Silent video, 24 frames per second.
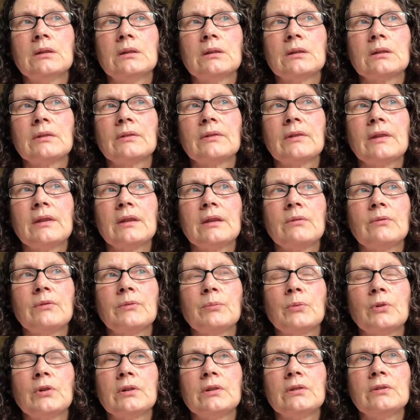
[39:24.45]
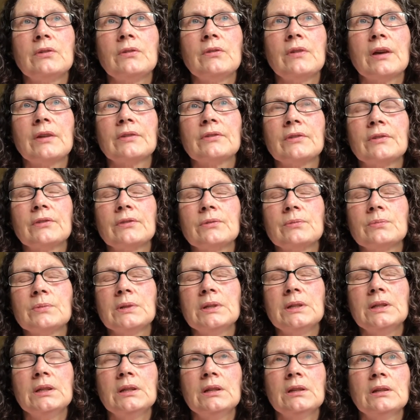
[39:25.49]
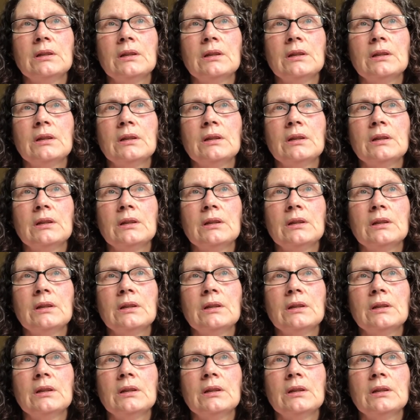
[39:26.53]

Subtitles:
because I think he was born in 2003.